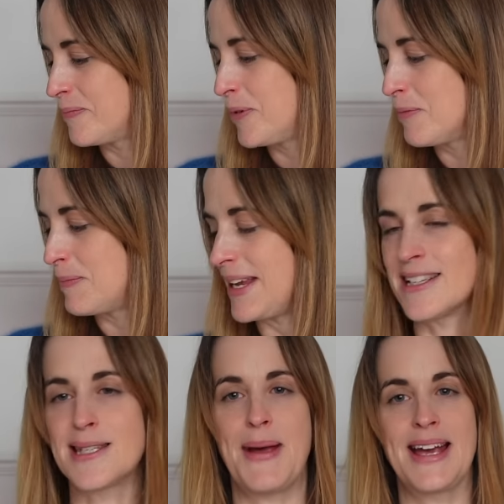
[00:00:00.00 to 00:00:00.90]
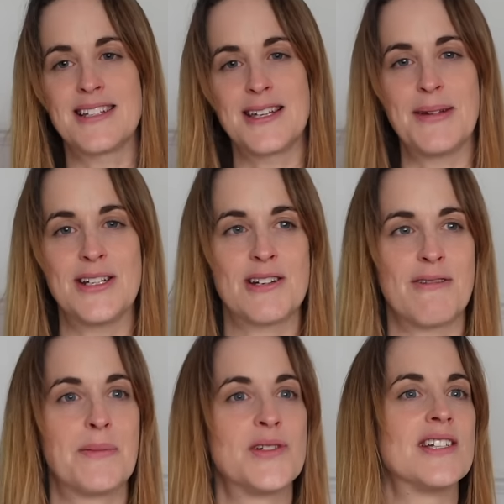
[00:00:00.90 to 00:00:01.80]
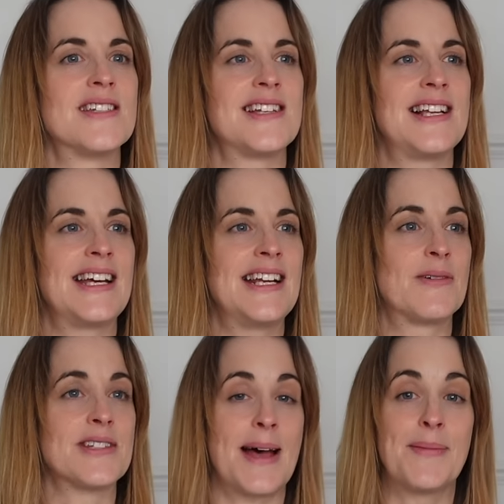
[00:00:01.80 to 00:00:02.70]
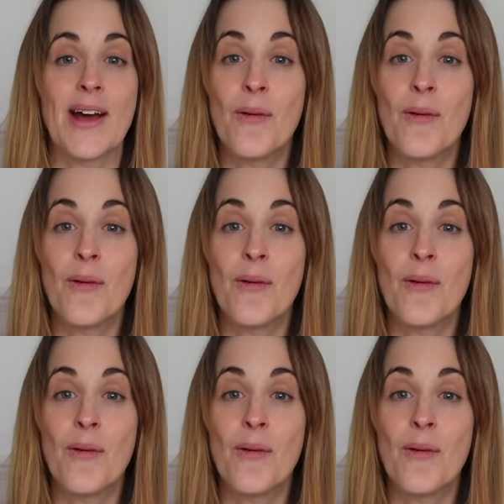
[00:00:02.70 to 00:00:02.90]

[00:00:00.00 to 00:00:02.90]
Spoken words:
probably expect some interruptions to let you know what's happening.